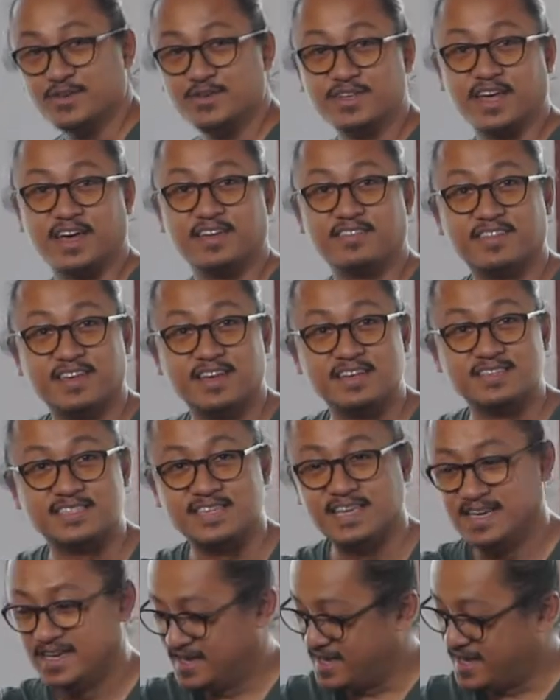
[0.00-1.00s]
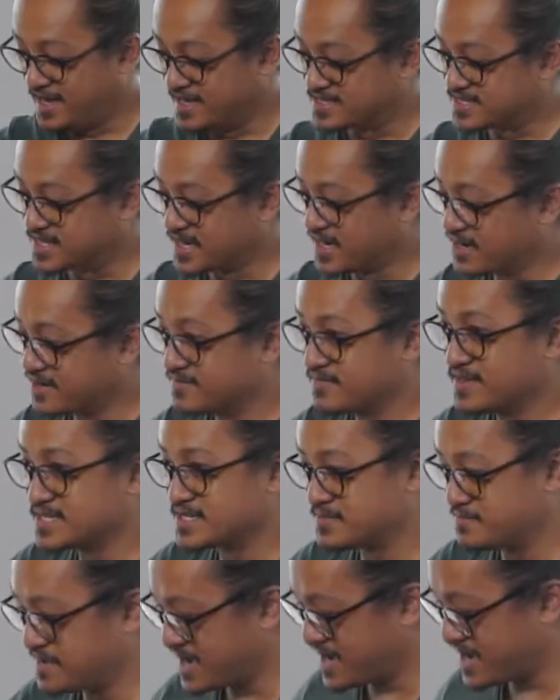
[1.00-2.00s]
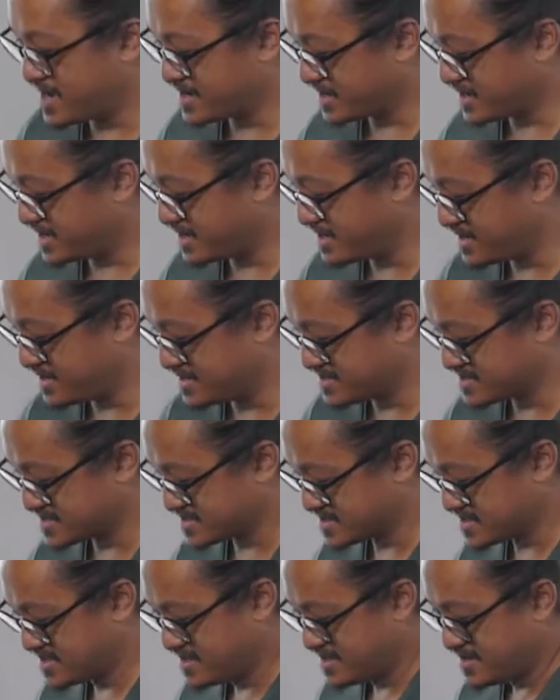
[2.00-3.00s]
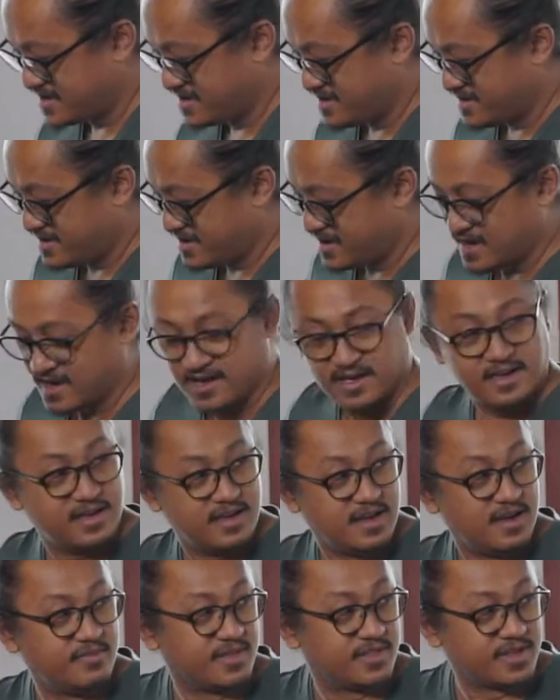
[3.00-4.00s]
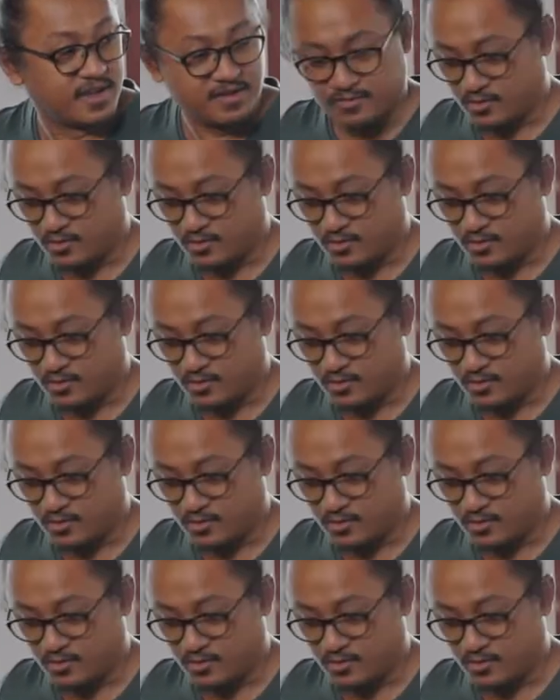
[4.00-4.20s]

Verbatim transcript: You'll get this. Inside of this bag is everything